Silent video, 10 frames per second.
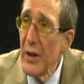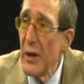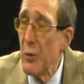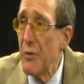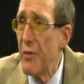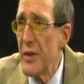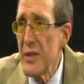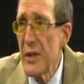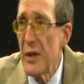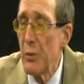He would
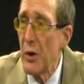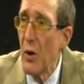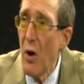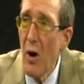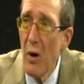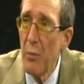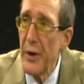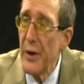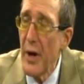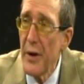visit, he would call,
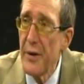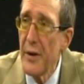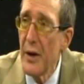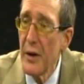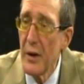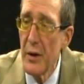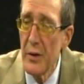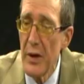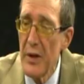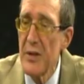but not, uh, you know,
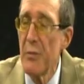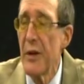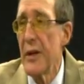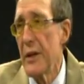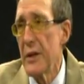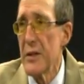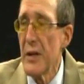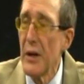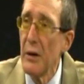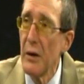not somebody he could
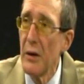say,